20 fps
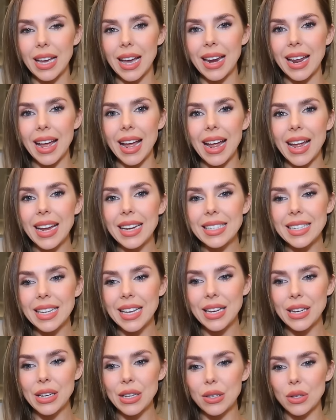And at
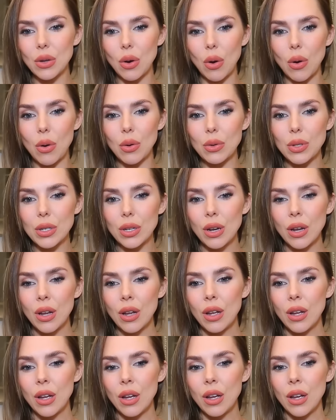18 years old,
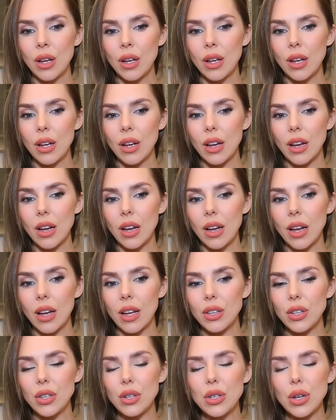
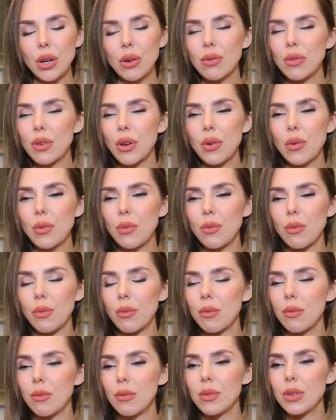you don't know
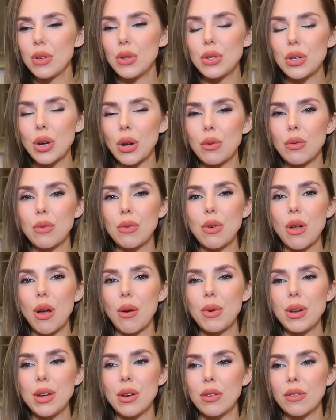
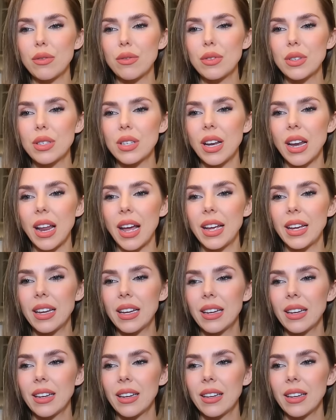enough to
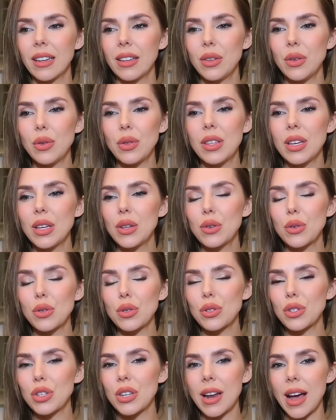like, you think you're
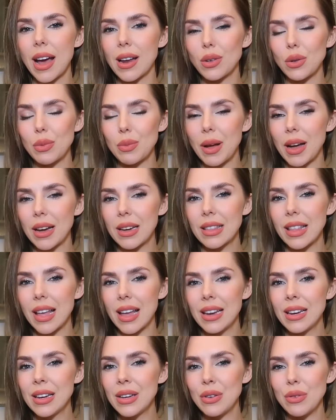such an adult back
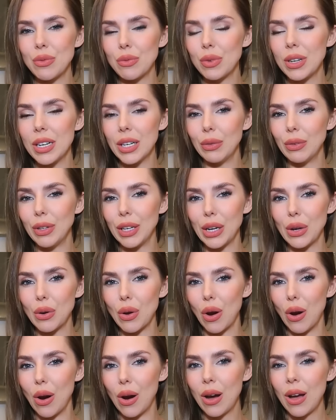then and you're really, really
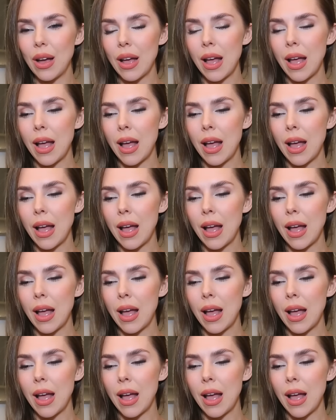not.